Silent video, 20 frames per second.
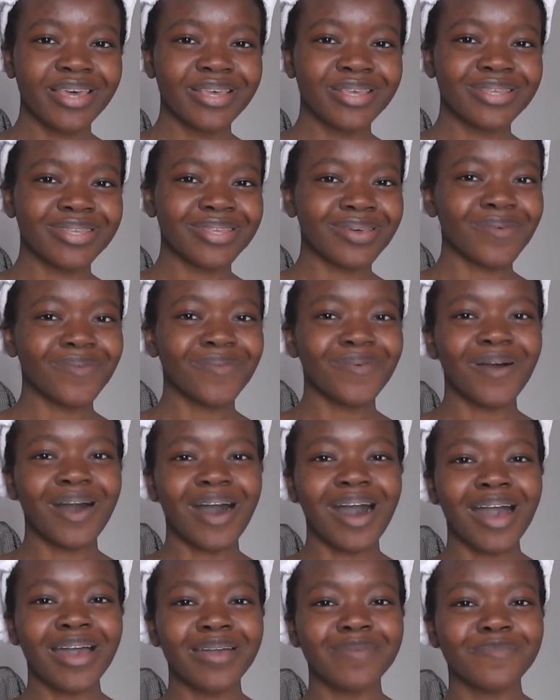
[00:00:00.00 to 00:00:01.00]
so
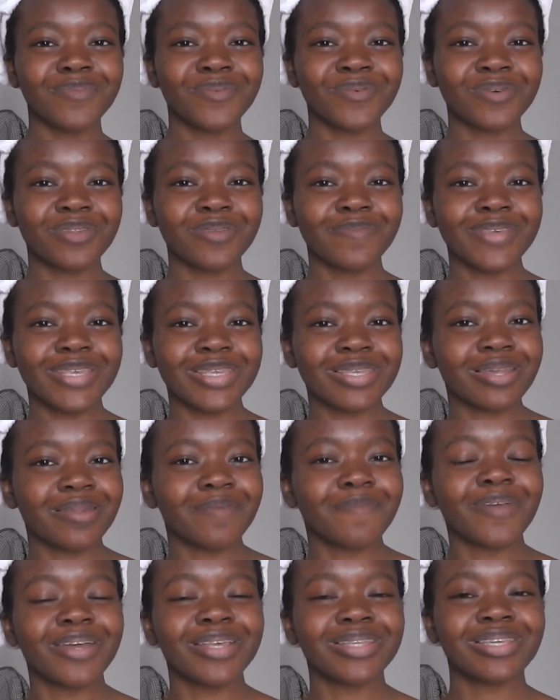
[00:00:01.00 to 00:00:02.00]
I'm not going to be
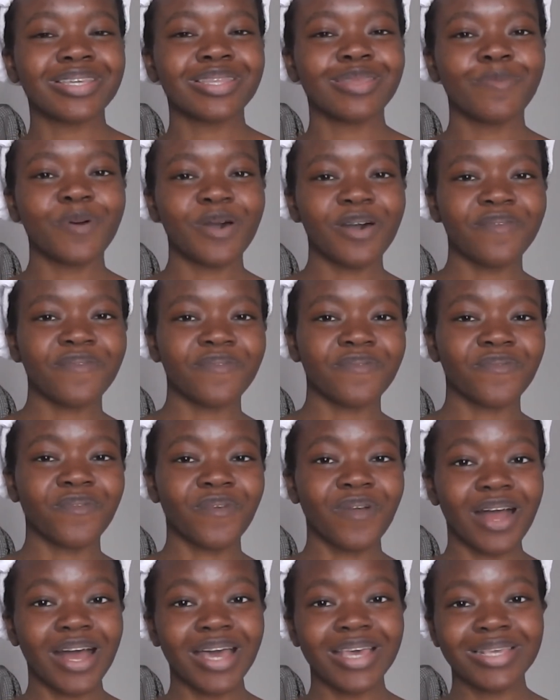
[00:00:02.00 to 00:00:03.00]
celebrating the birth of
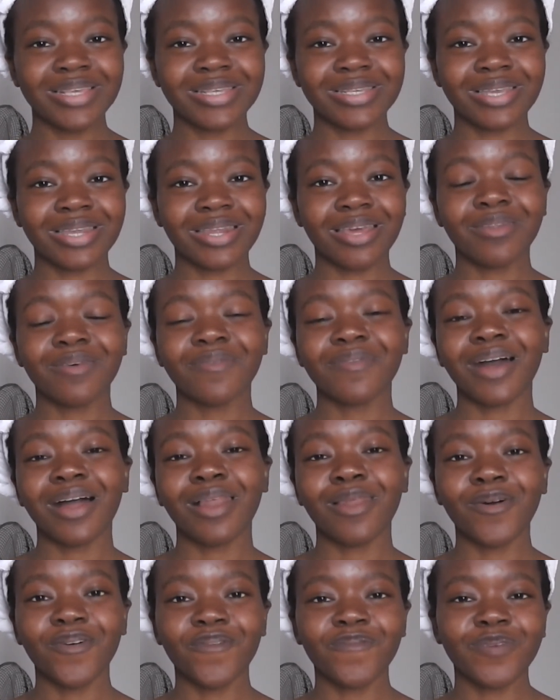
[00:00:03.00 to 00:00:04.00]
Christ. And I know
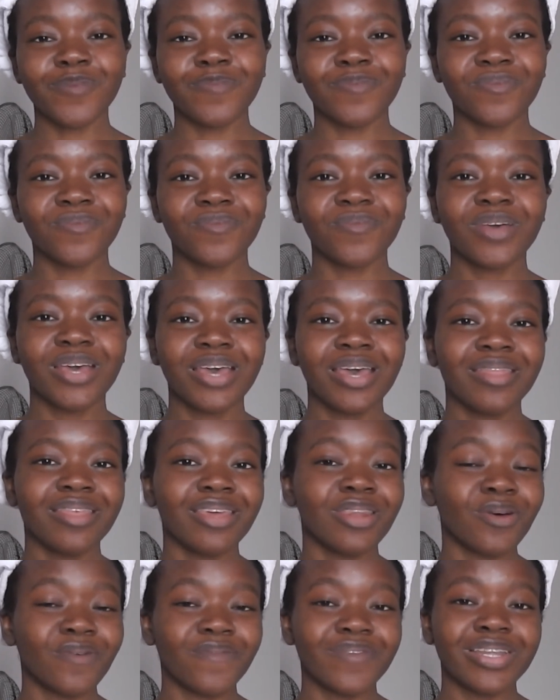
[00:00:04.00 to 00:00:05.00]
that a lot of people,
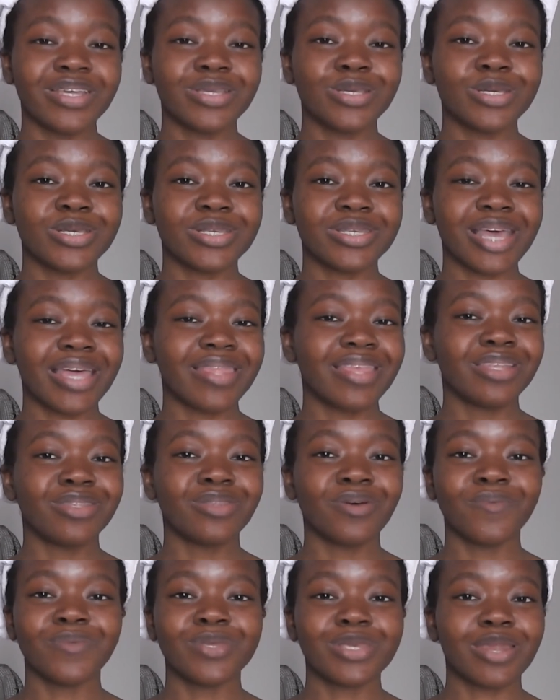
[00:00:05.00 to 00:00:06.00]
they're not religious and they
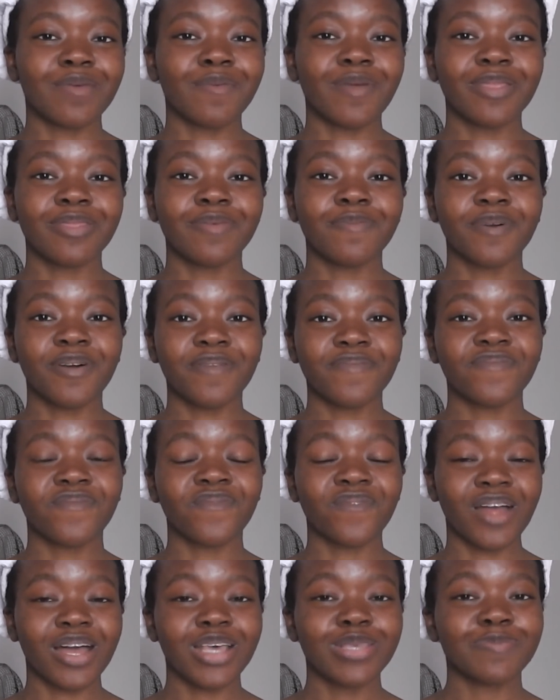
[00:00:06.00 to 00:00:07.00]
don't celebrate the birth of
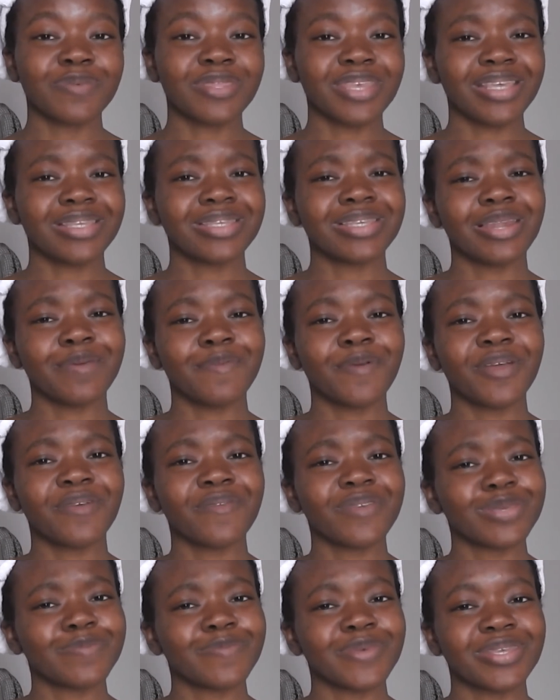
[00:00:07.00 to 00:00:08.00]
Christ, but they celebrate
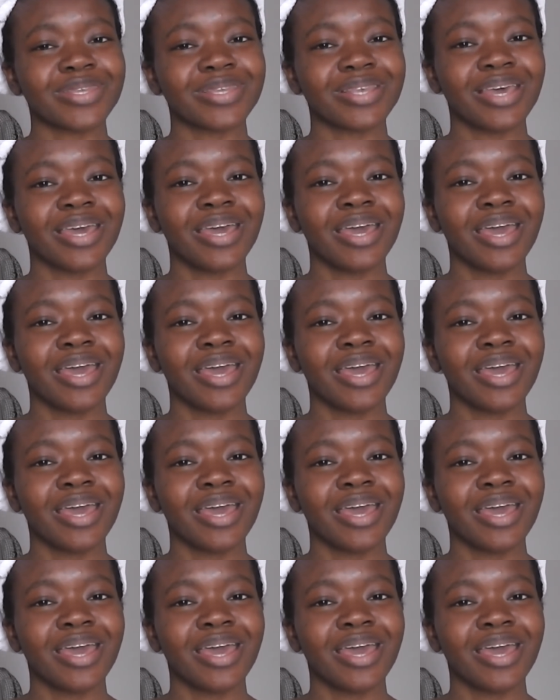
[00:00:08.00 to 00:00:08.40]
Christmas.